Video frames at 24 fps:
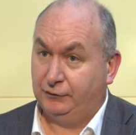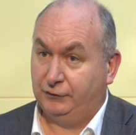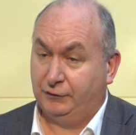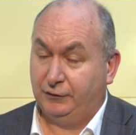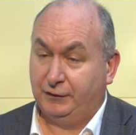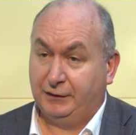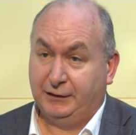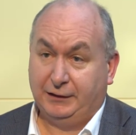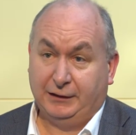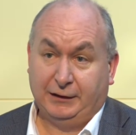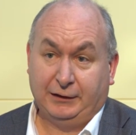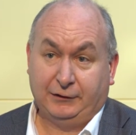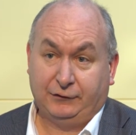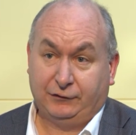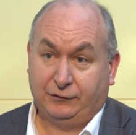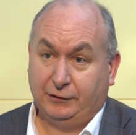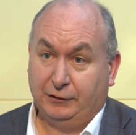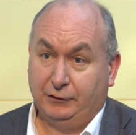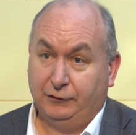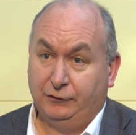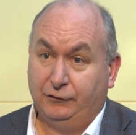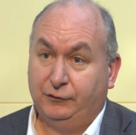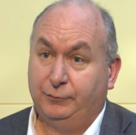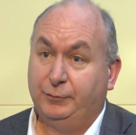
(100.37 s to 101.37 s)
so that
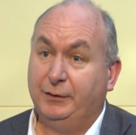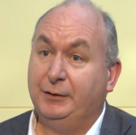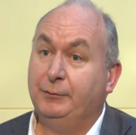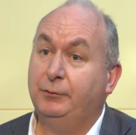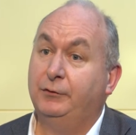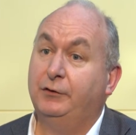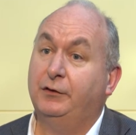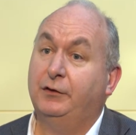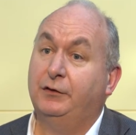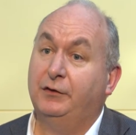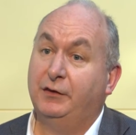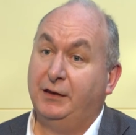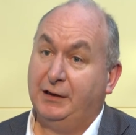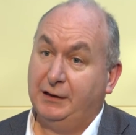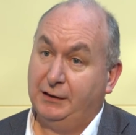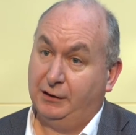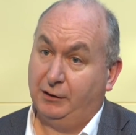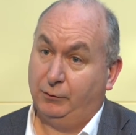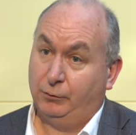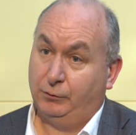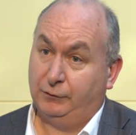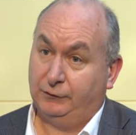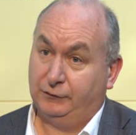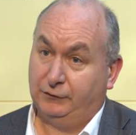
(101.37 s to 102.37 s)
excludes people that then
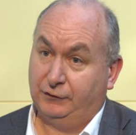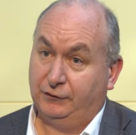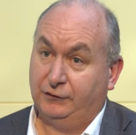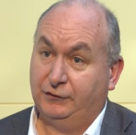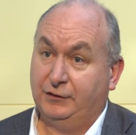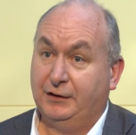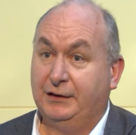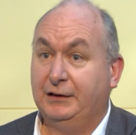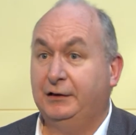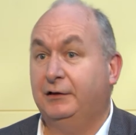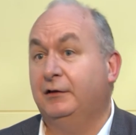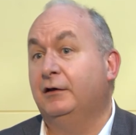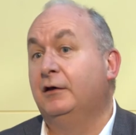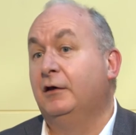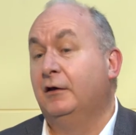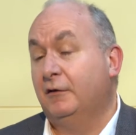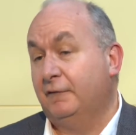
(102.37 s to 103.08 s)
go on to take